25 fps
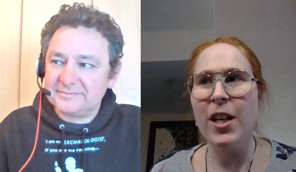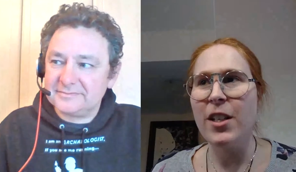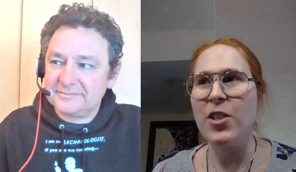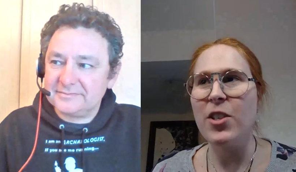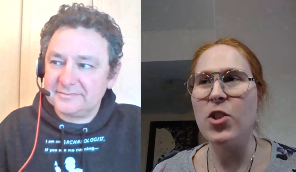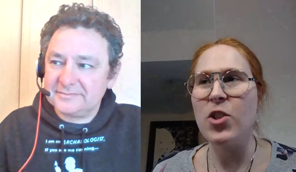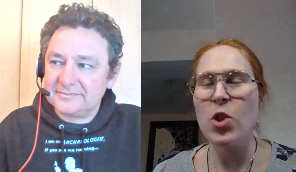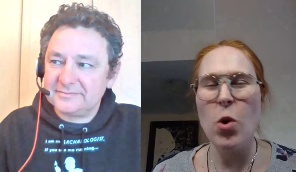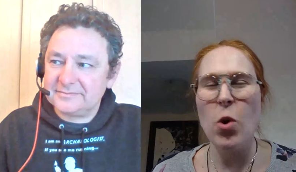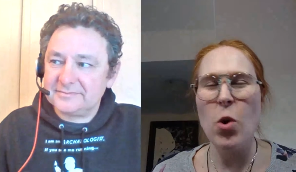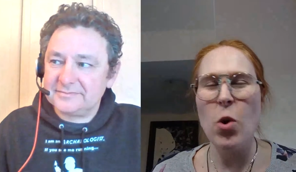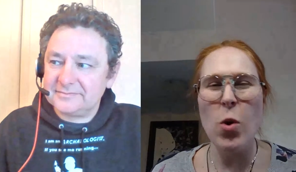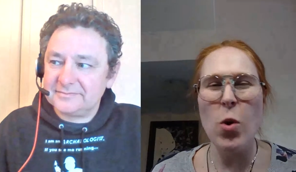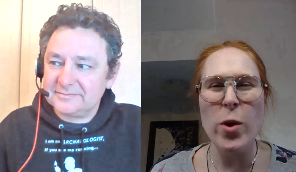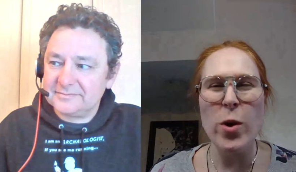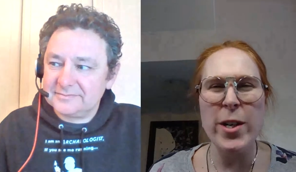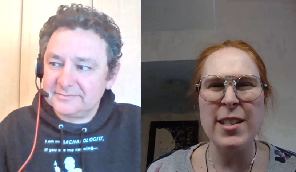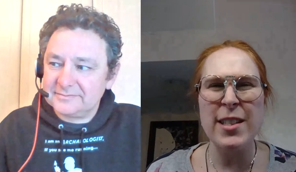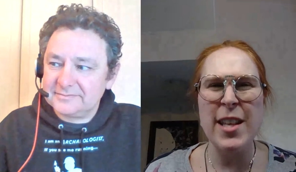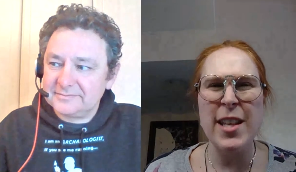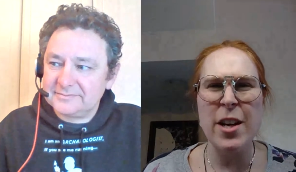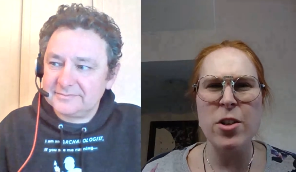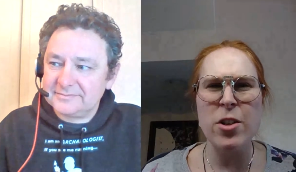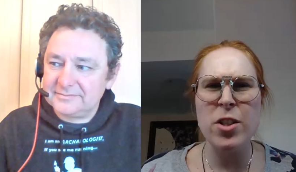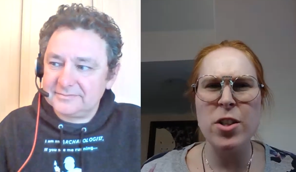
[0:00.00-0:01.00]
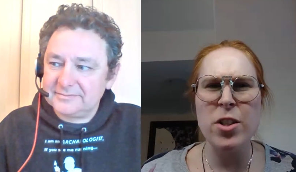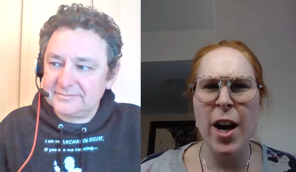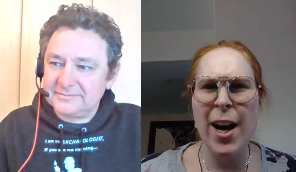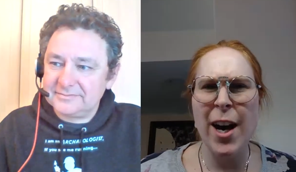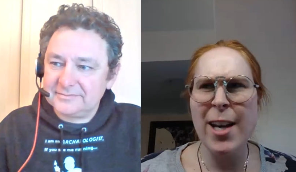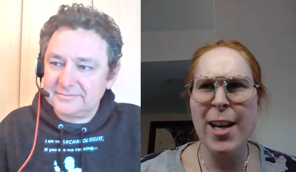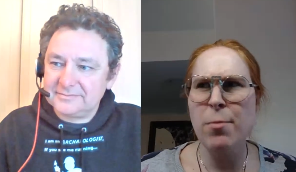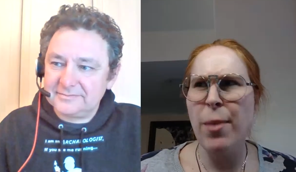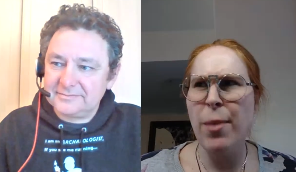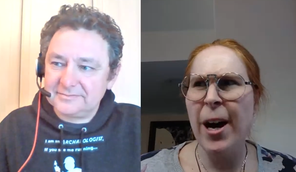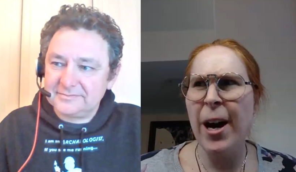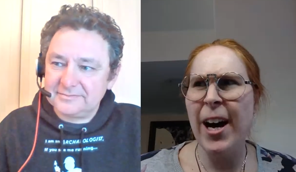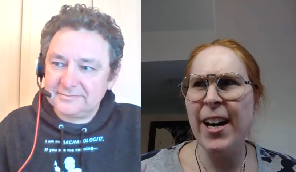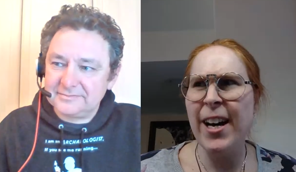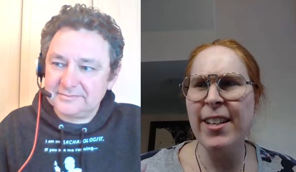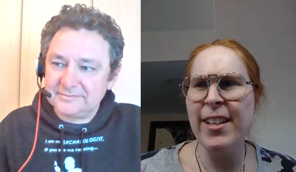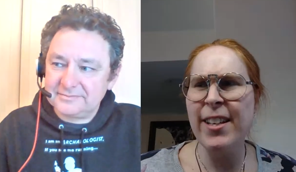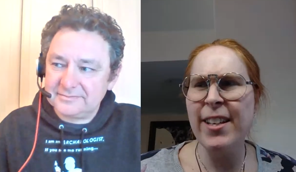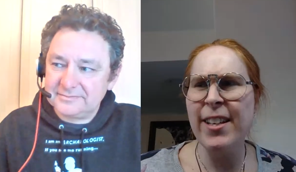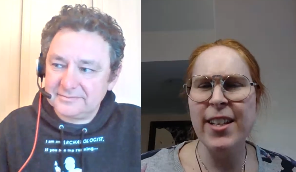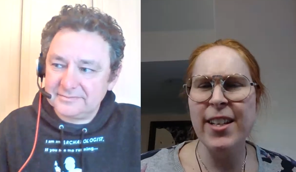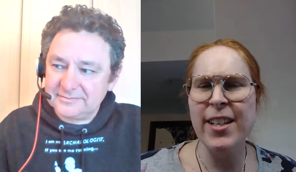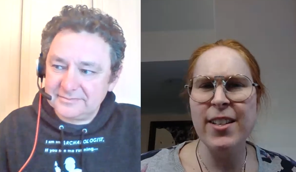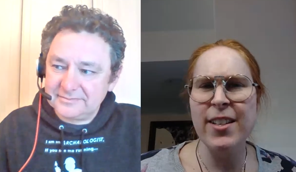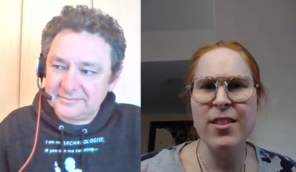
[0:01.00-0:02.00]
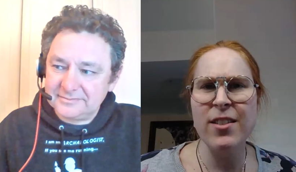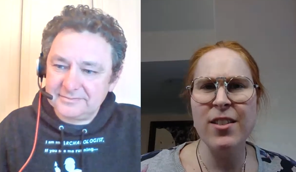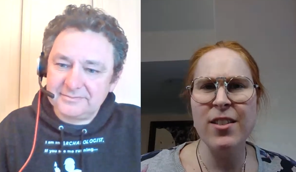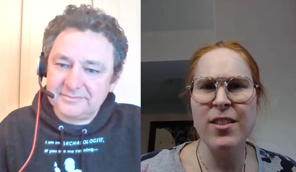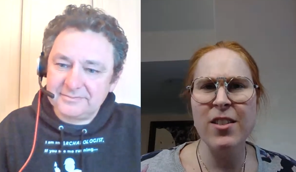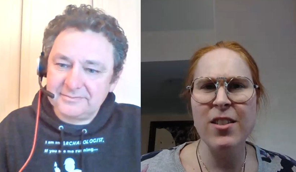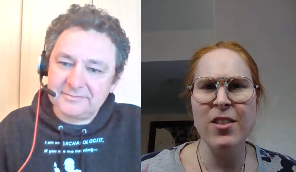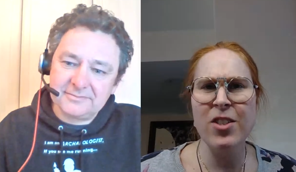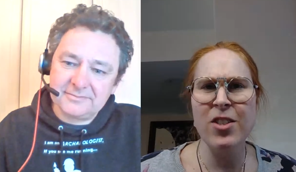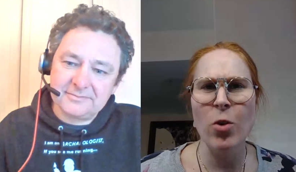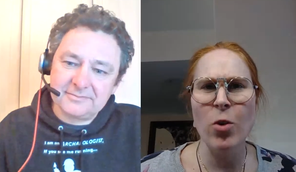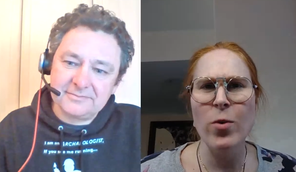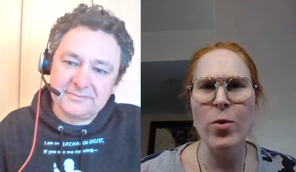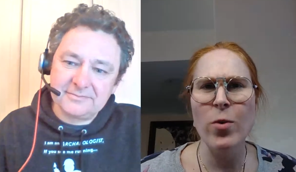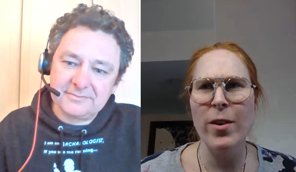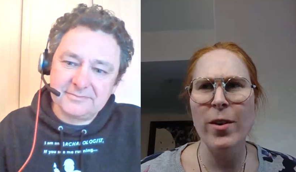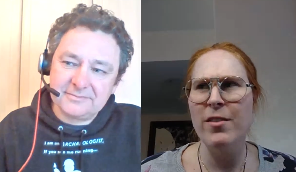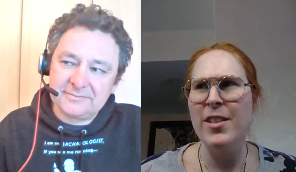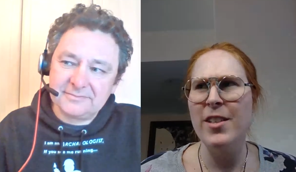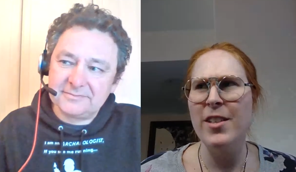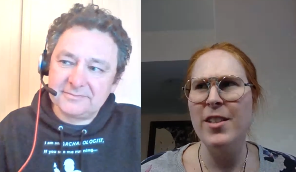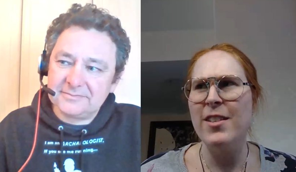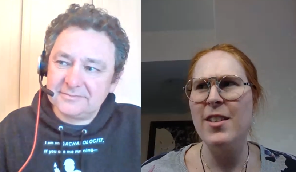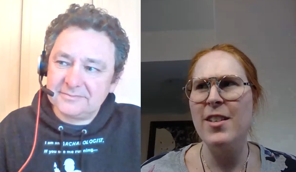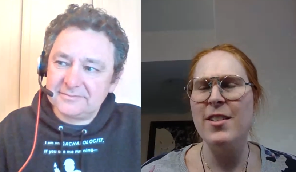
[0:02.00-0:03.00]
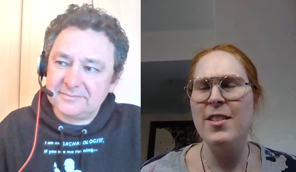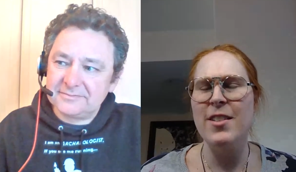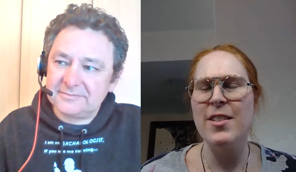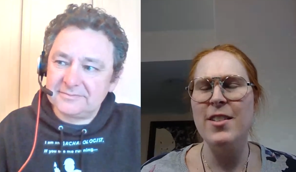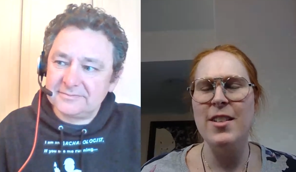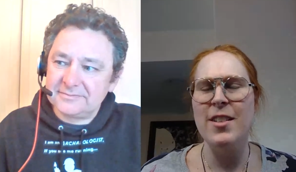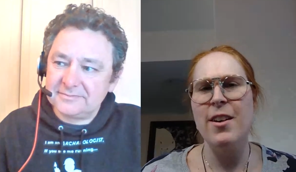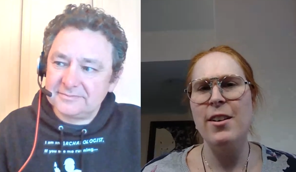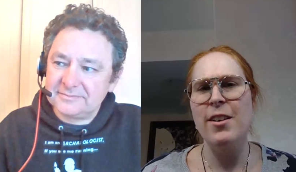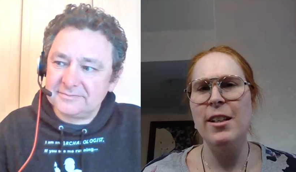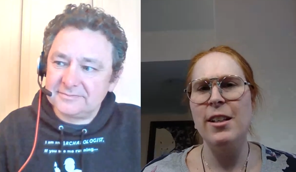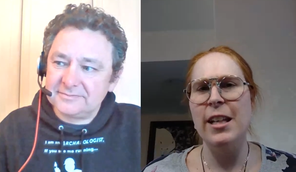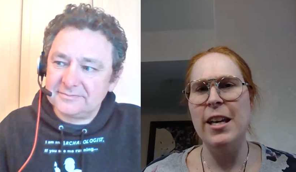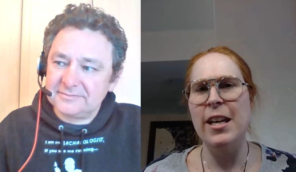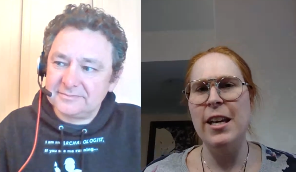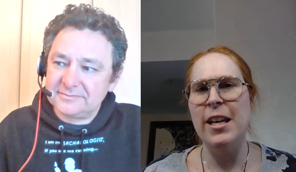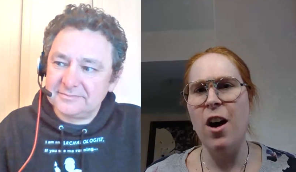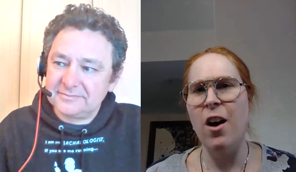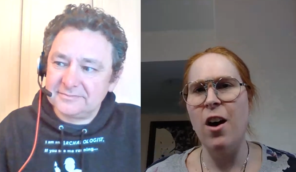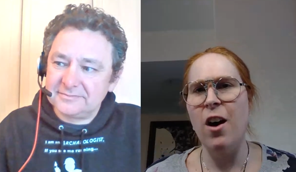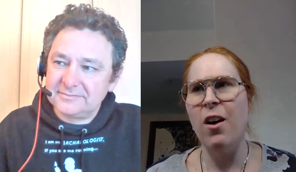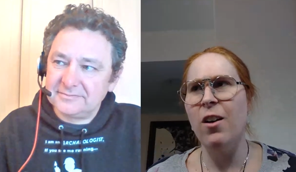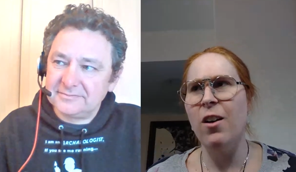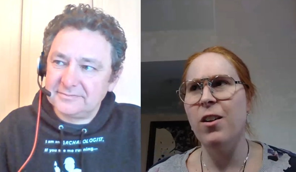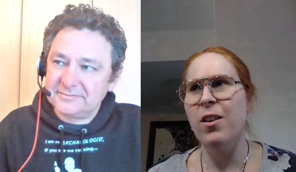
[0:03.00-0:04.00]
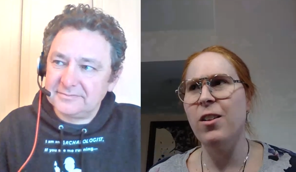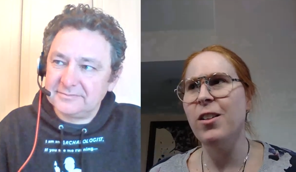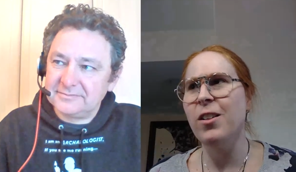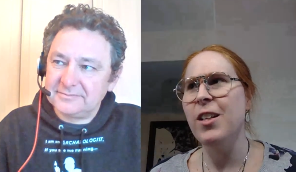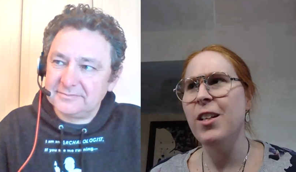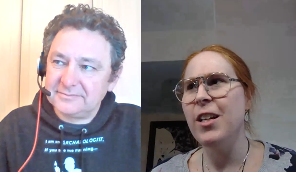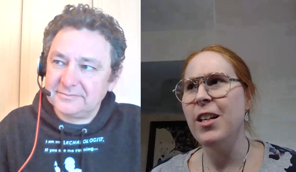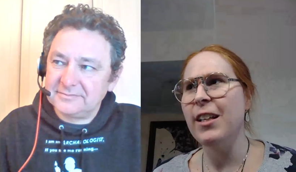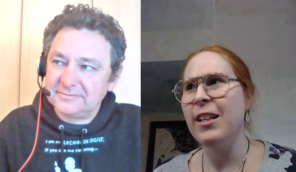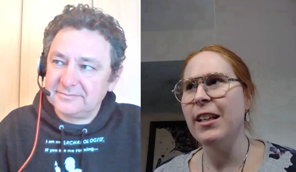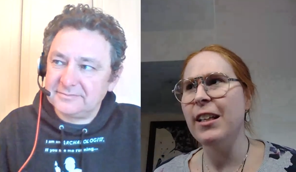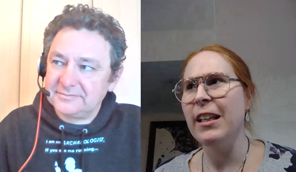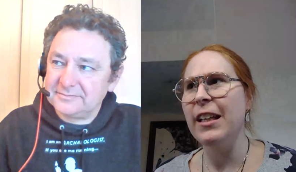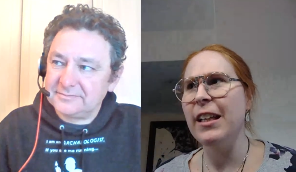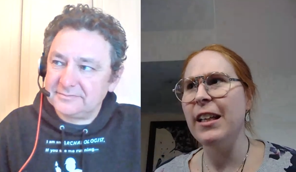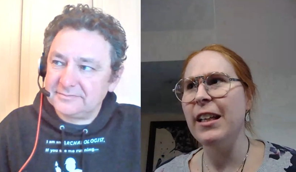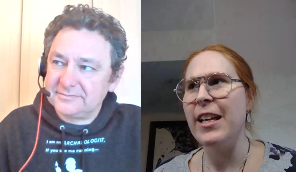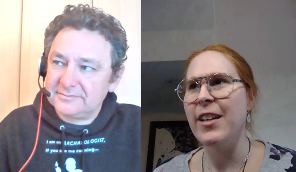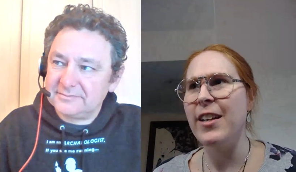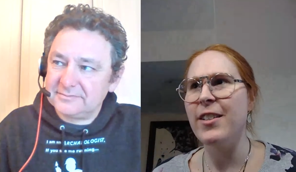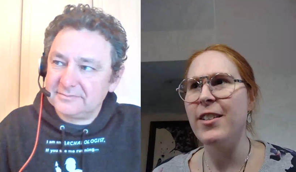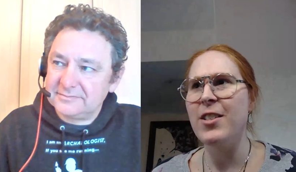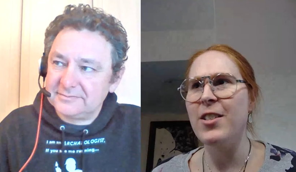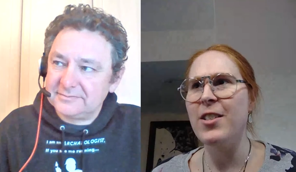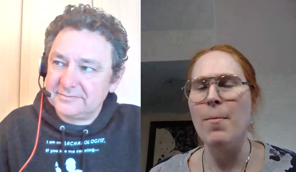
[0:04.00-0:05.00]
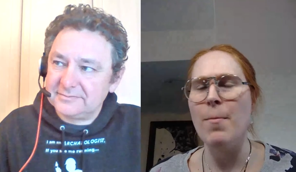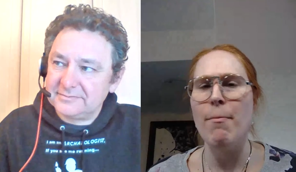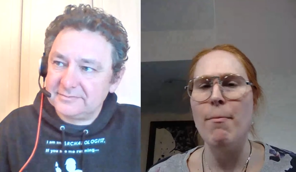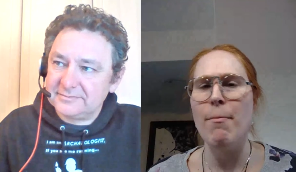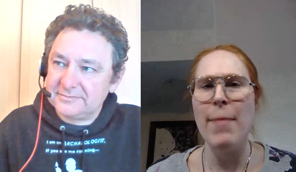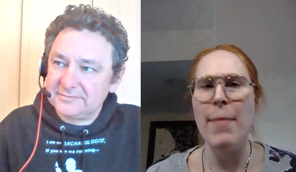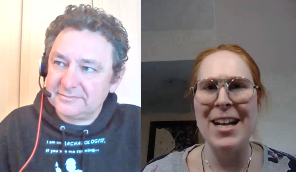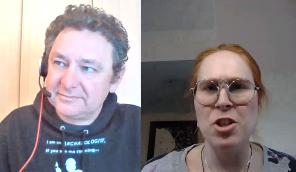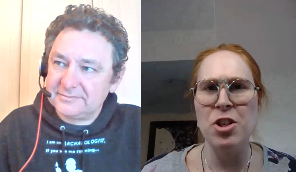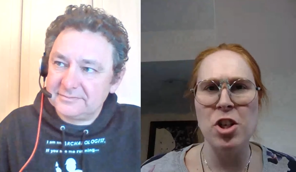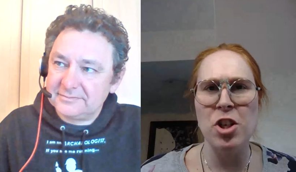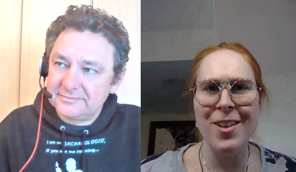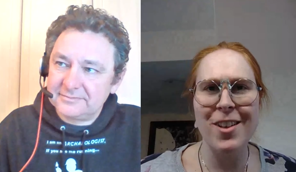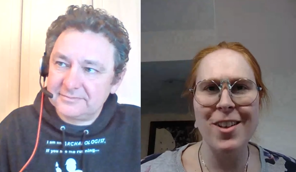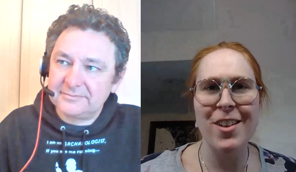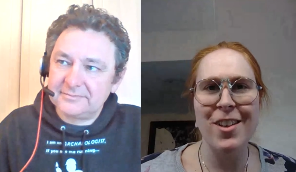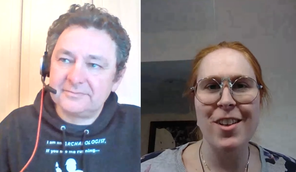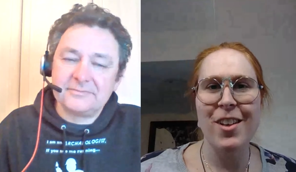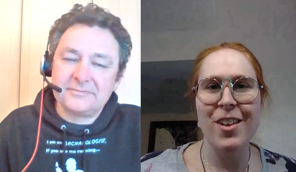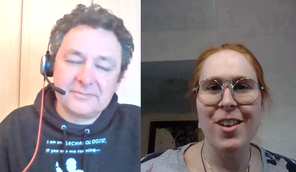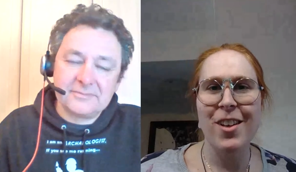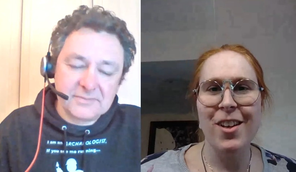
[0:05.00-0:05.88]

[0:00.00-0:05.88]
Speaker 1: The stories that are tied behind these don't necessarily all link to magic,